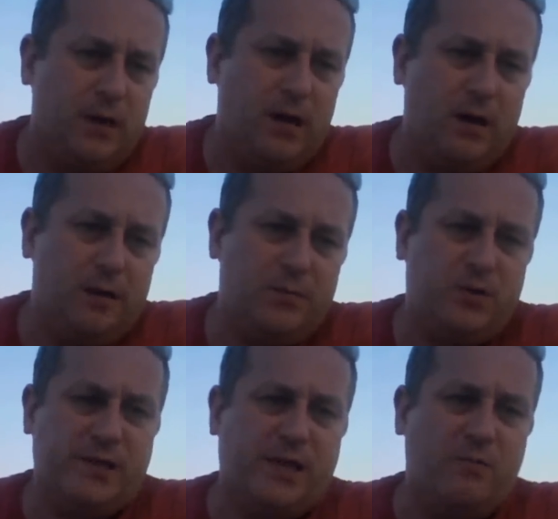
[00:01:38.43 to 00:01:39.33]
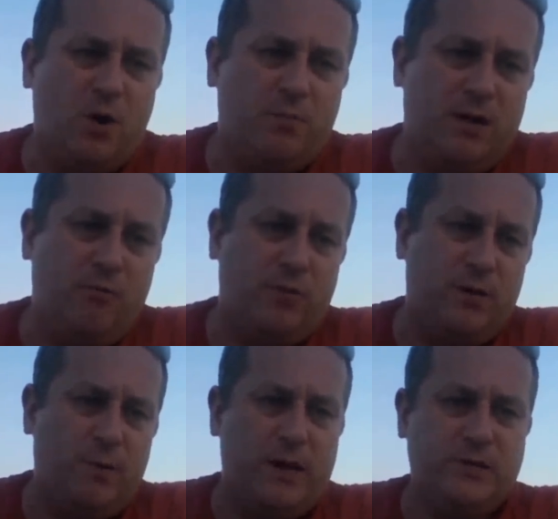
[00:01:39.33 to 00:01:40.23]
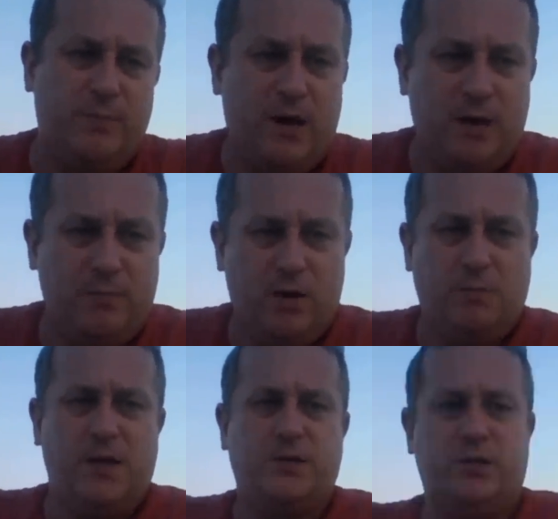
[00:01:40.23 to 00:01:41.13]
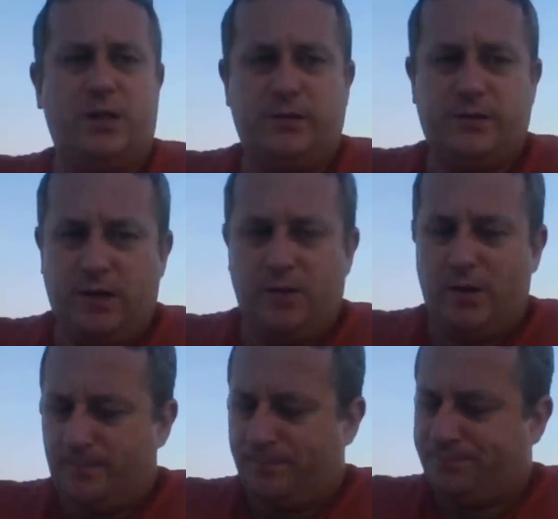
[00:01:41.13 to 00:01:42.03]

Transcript: uh, because at the moment everyone complains about it but nobody actually does anything